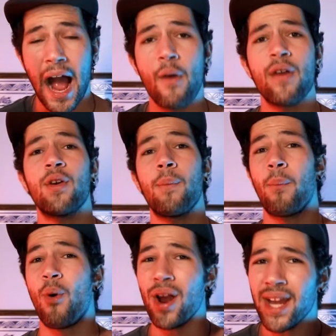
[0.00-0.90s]
However,
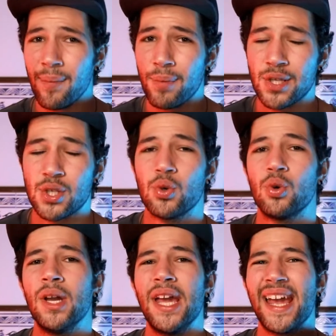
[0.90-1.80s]
point number
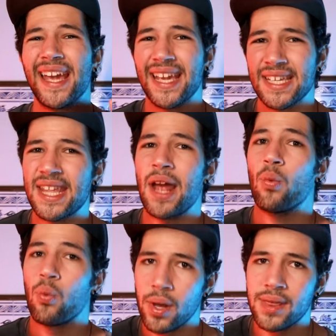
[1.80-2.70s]
two is that
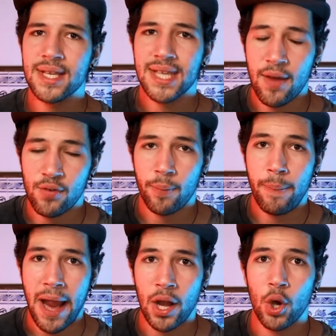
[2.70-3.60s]
with this heavier
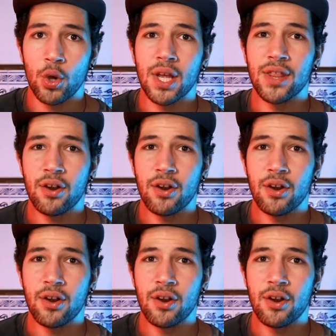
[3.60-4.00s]
payload,